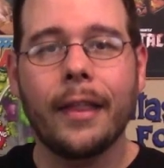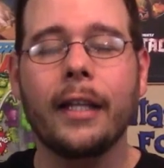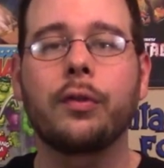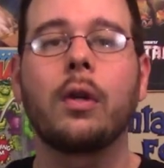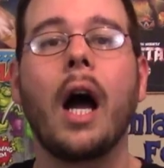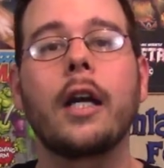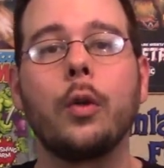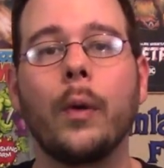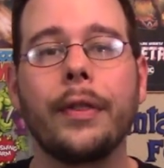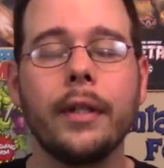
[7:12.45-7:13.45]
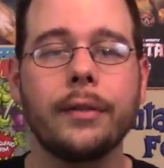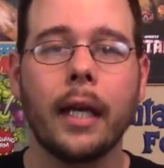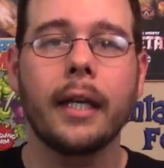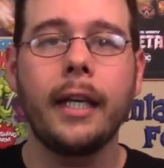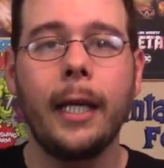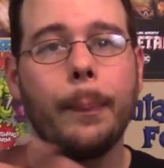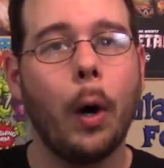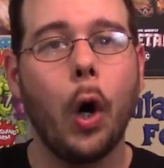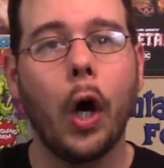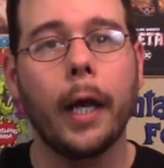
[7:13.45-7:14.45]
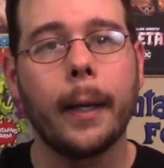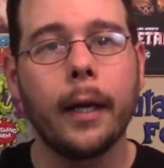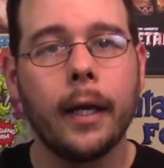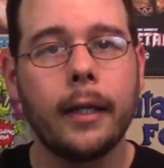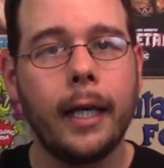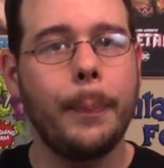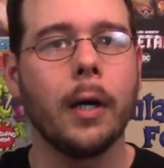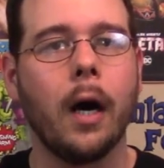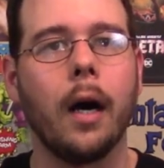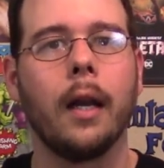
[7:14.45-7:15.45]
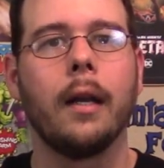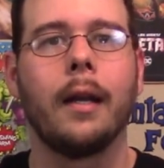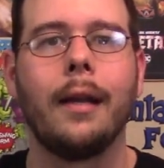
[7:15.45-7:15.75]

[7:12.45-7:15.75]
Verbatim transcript: Thanks for rocking with us, and keep on keeping on.